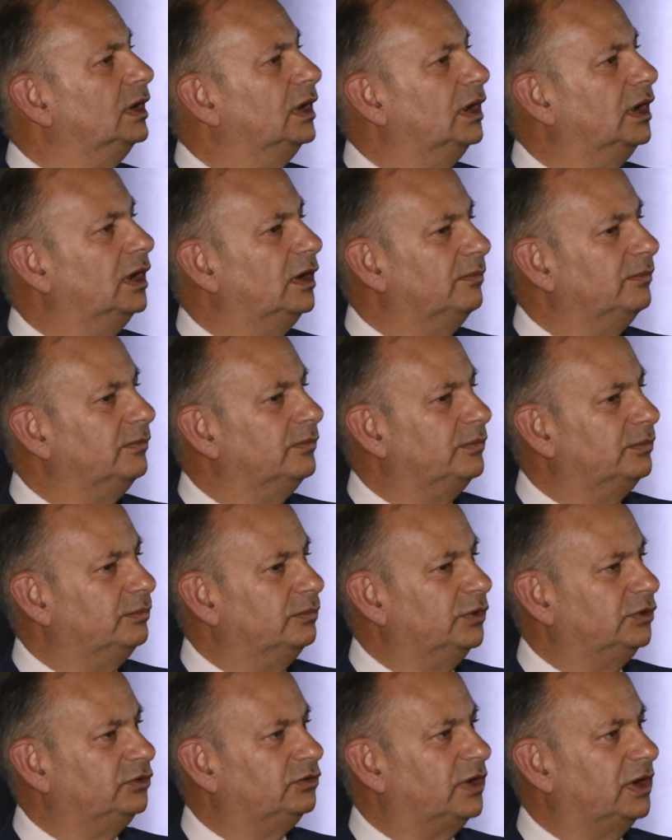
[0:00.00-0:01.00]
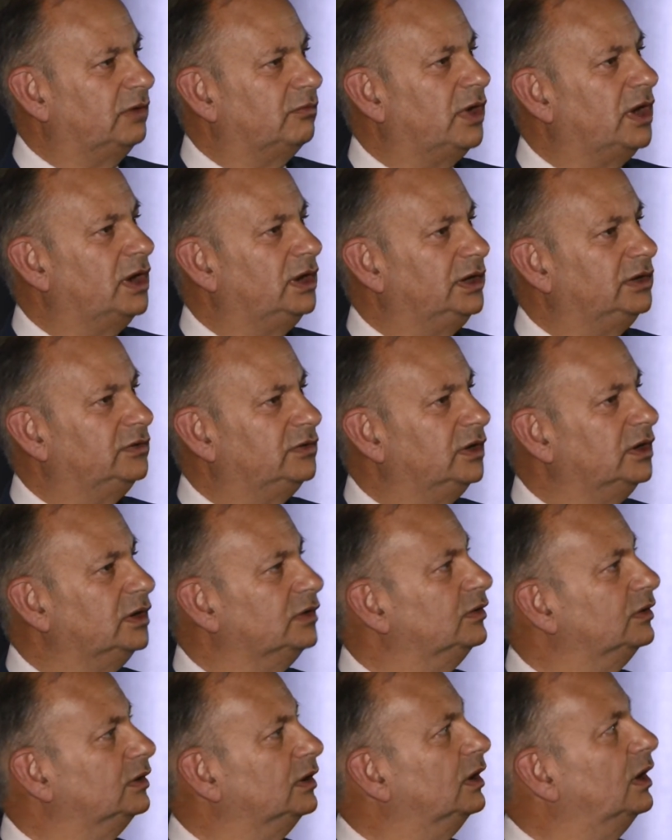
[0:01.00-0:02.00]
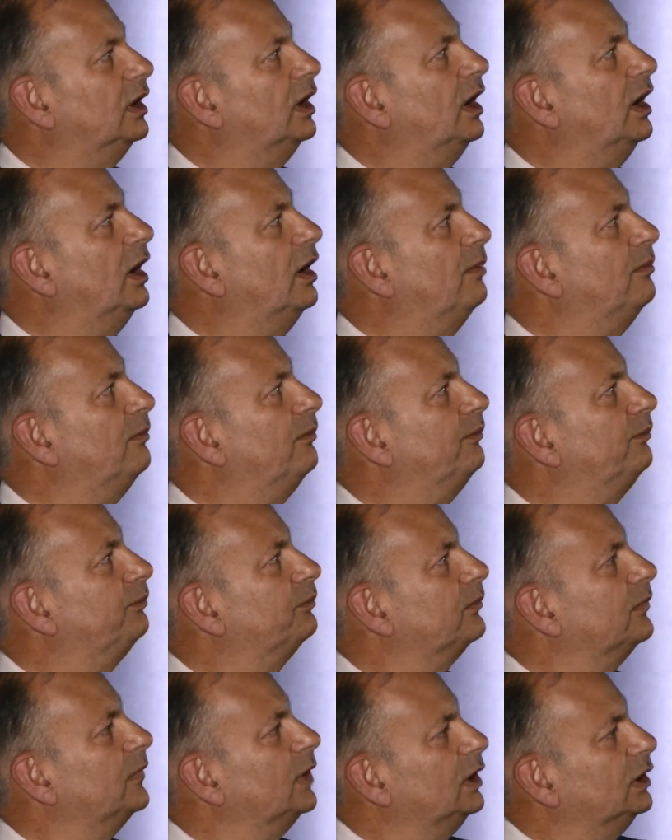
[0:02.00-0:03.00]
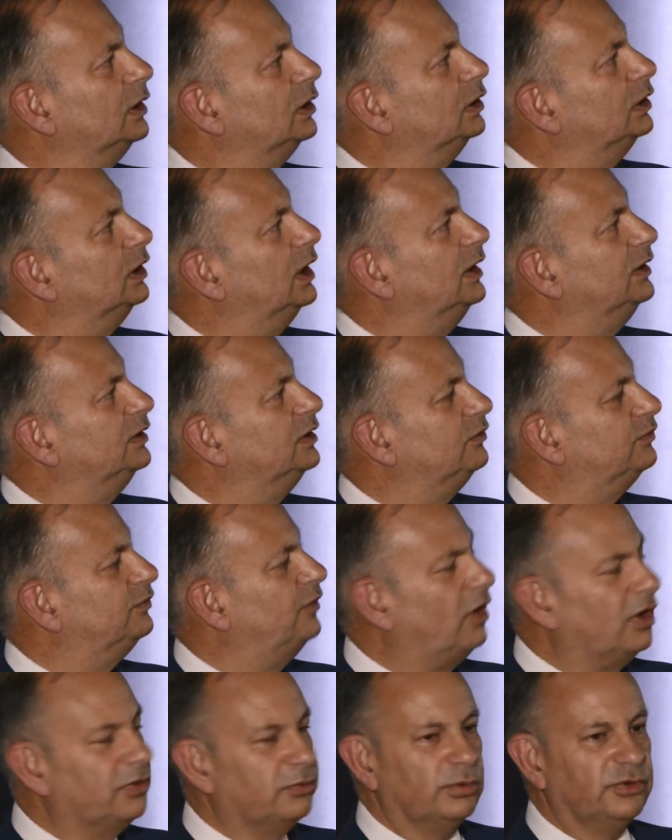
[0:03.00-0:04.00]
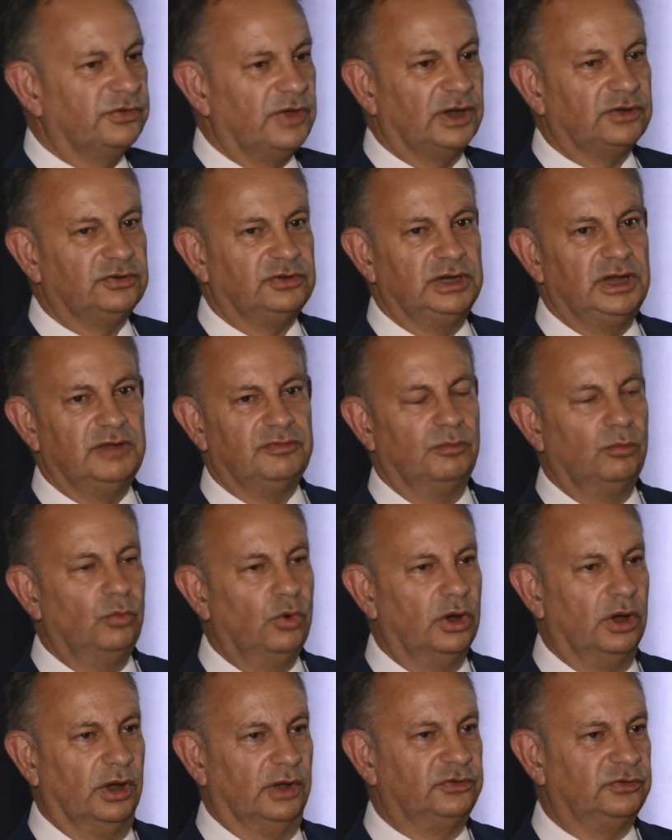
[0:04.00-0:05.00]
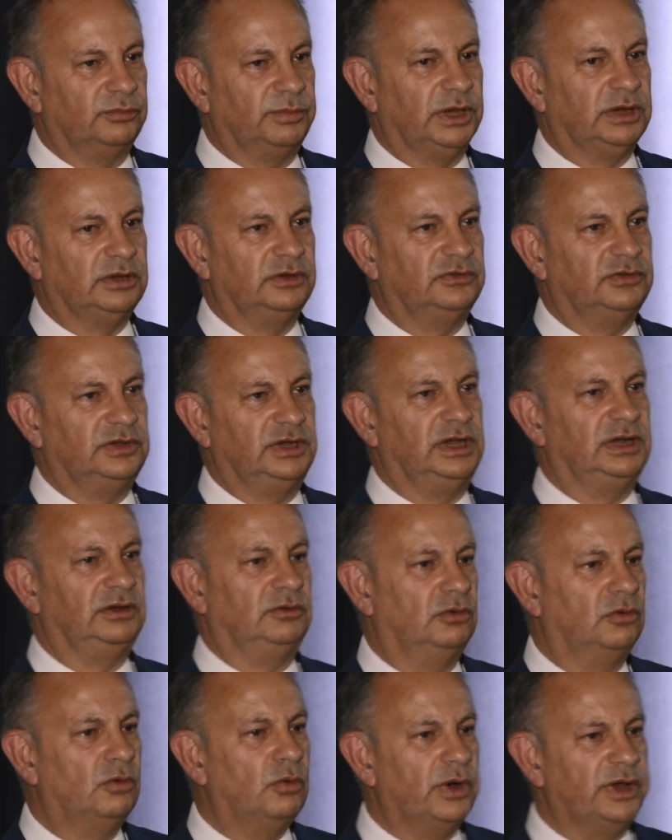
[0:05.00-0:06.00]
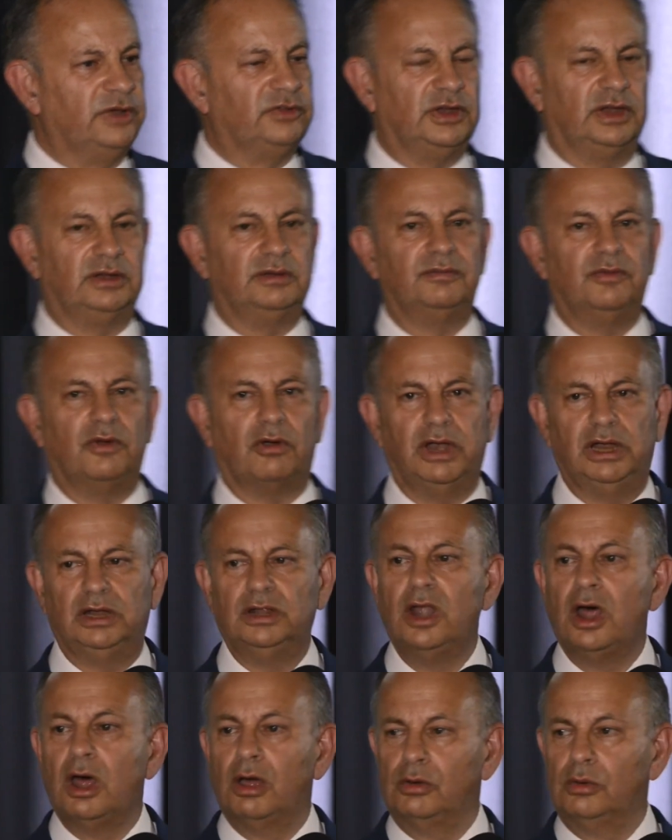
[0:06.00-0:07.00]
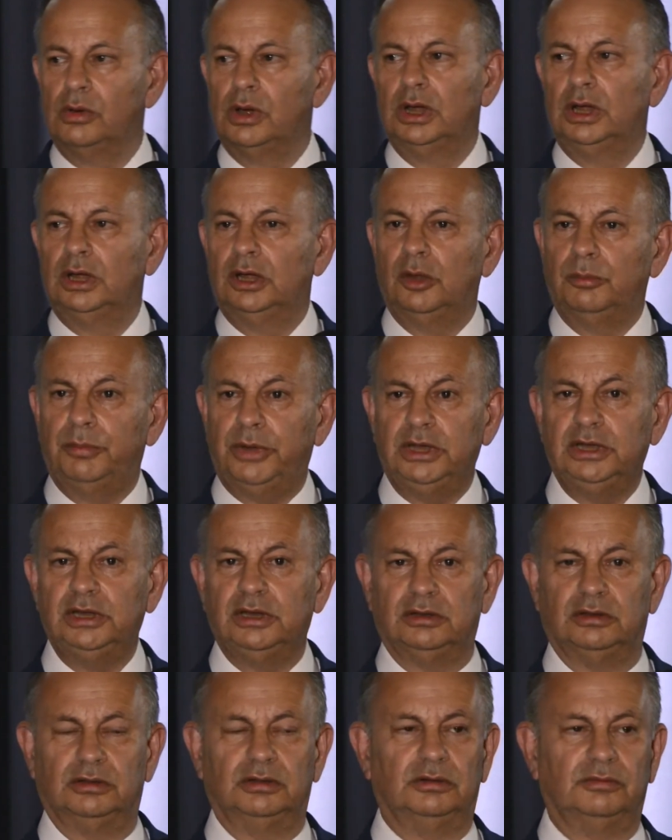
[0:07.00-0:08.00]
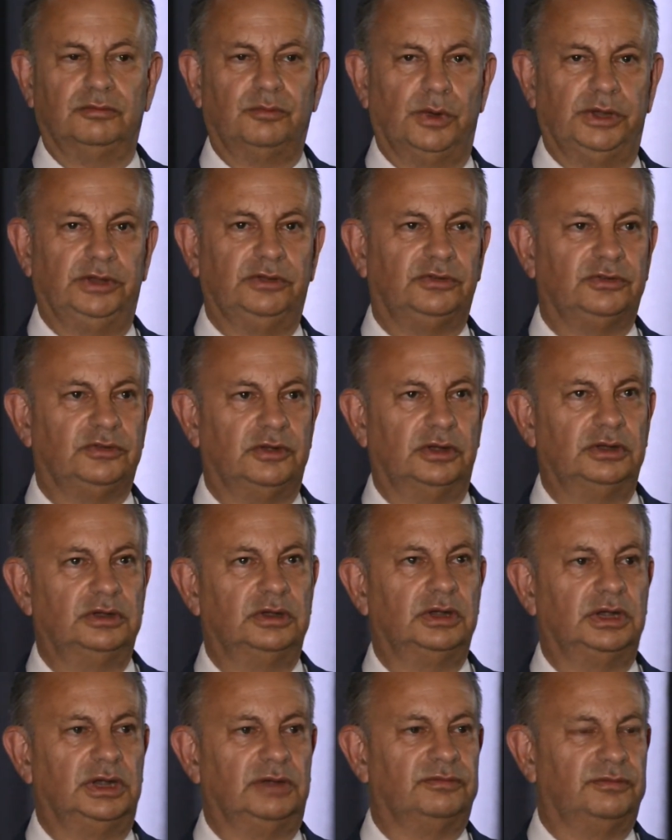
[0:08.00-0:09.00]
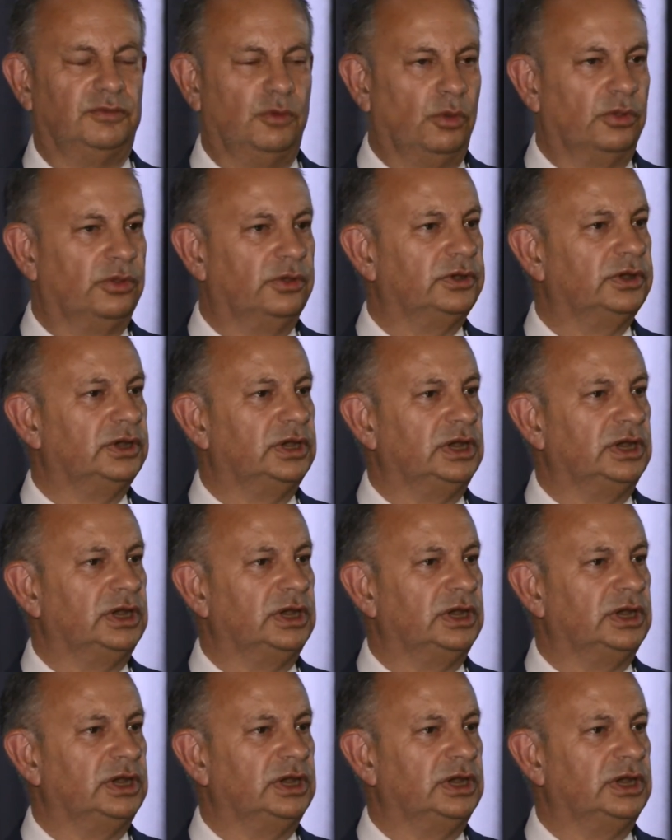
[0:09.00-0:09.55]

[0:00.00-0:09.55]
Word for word: um, which they rarely did. Um, and his father was actually even worse because he always had a very low opinion of Winston. He thought that